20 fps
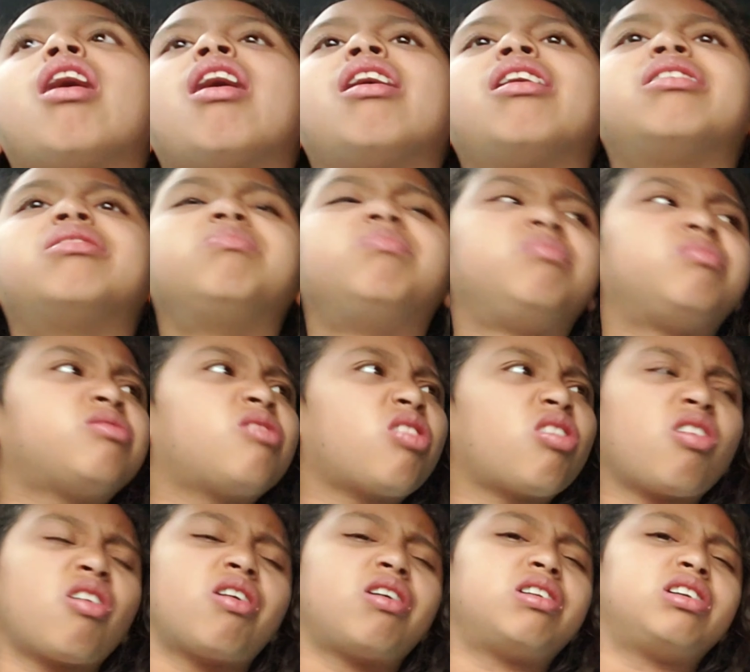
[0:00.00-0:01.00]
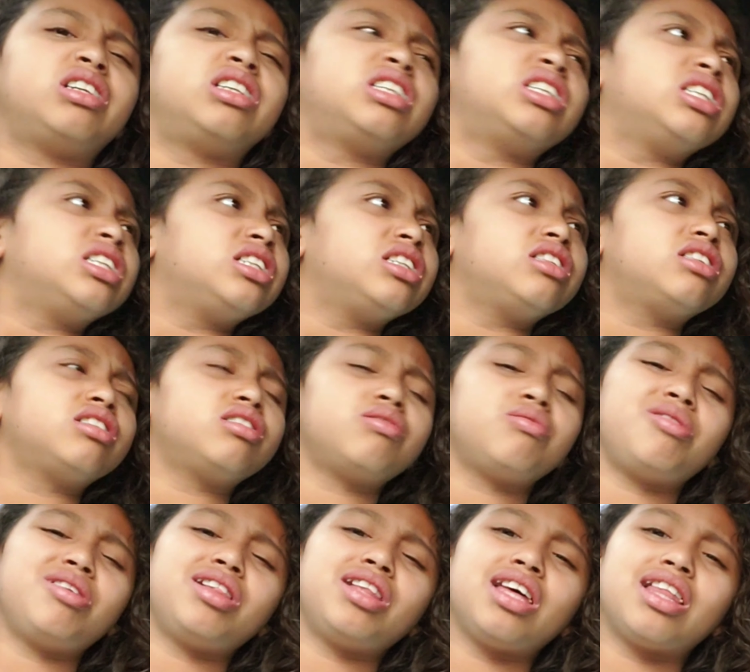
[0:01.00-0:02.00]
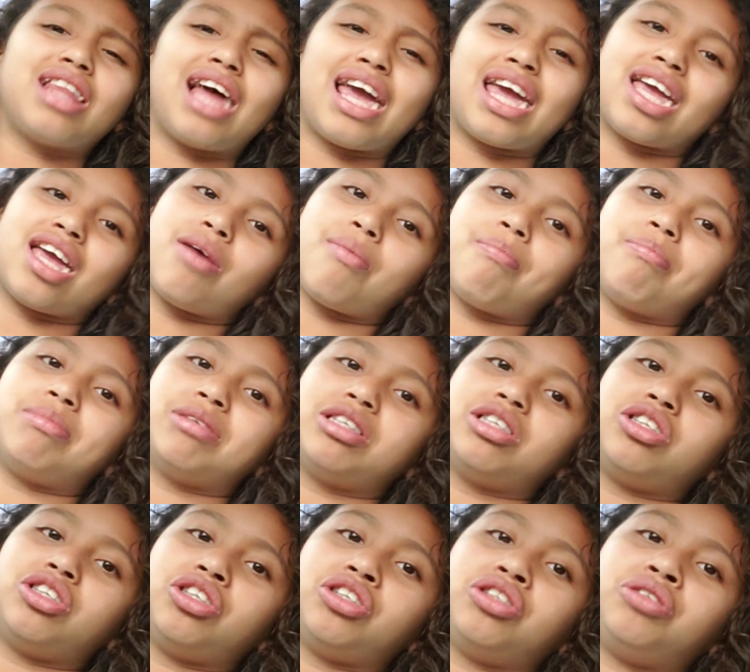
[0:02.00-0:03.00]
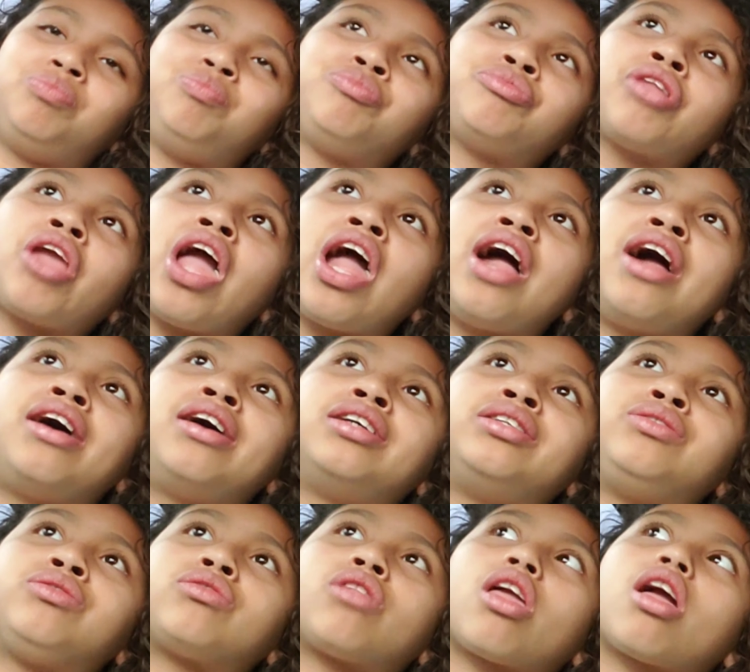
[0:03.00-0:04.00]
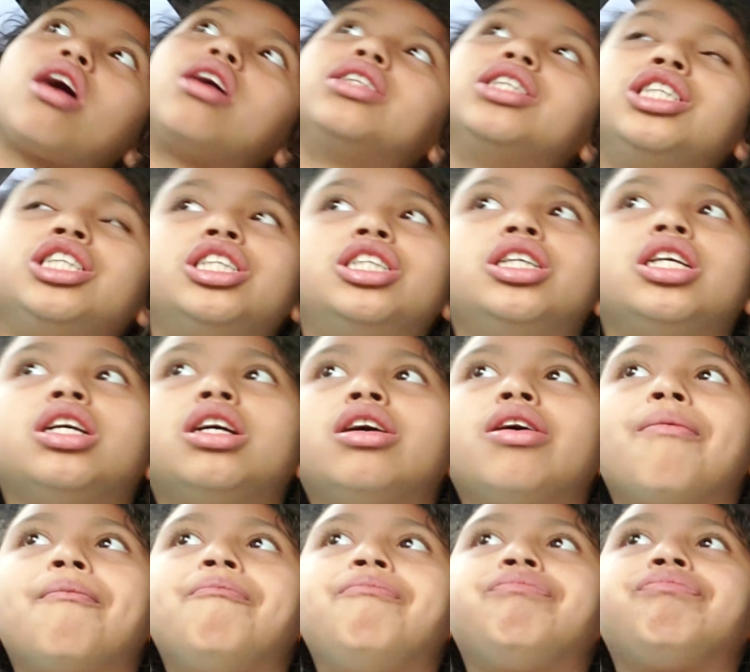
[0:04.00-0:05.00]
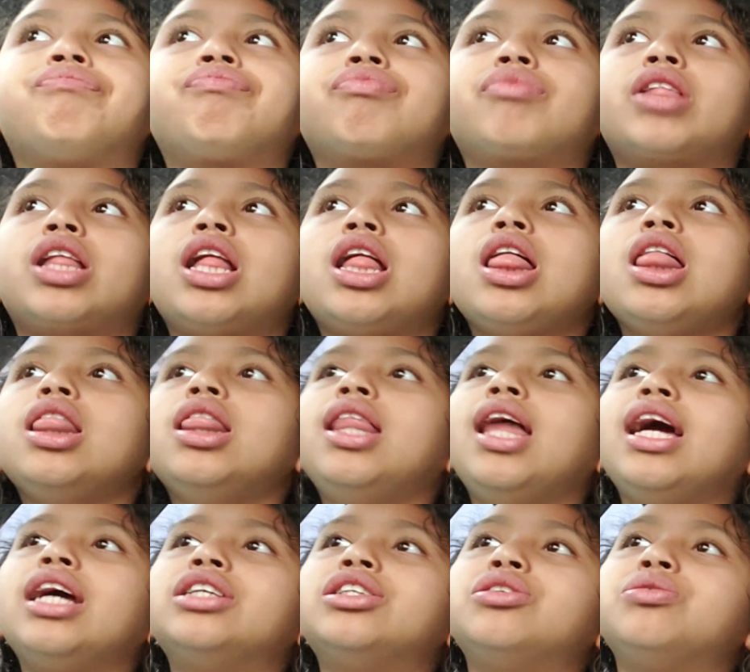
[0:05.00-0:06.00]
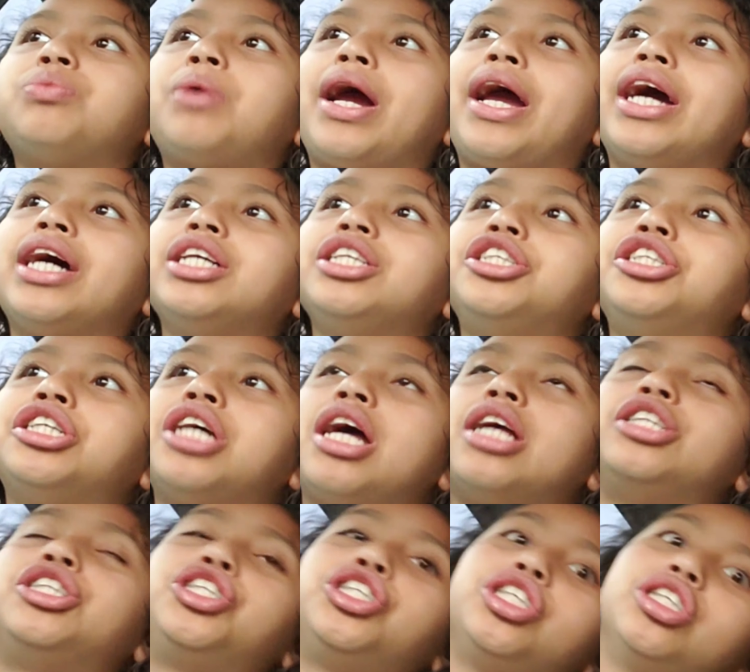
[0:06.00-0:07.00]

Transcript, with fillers: um no, she doesn't really like mustard. She likes ranch and